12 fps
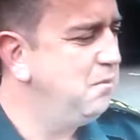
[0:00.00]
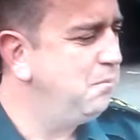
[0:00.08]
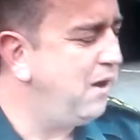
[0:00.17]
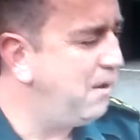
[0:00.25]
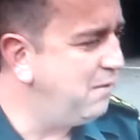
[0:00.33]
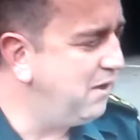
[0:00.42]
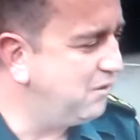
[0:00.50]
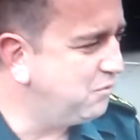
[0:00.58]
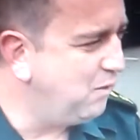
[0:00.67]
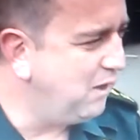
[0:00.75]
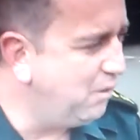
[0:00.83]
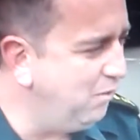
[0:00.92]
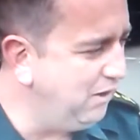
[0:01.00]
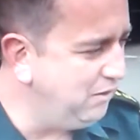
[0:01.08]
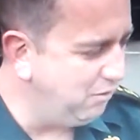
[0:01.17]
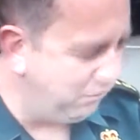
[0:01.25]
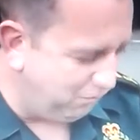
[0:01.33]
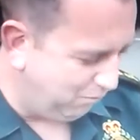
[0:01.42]
Paramedics wear green
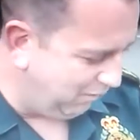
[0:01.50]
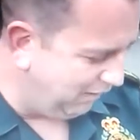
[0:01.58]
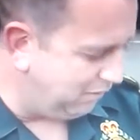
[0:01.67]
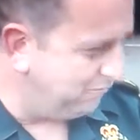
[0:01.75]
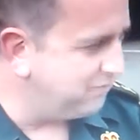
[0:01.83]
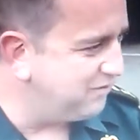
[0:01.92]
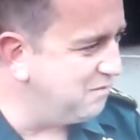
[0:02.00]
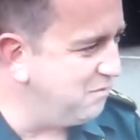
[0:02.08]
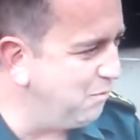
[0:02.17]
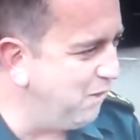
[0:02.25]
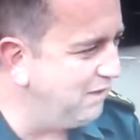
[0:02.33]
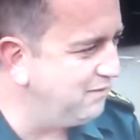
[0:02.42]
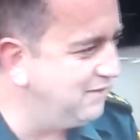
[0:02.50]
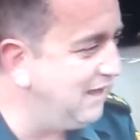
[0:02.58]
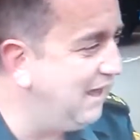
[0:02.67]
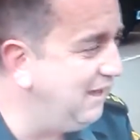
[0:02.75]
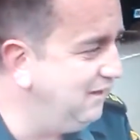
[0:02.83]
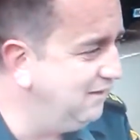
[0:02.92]
uniform like you're seeing me wear
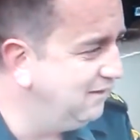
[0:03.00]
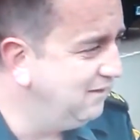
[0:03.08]
today,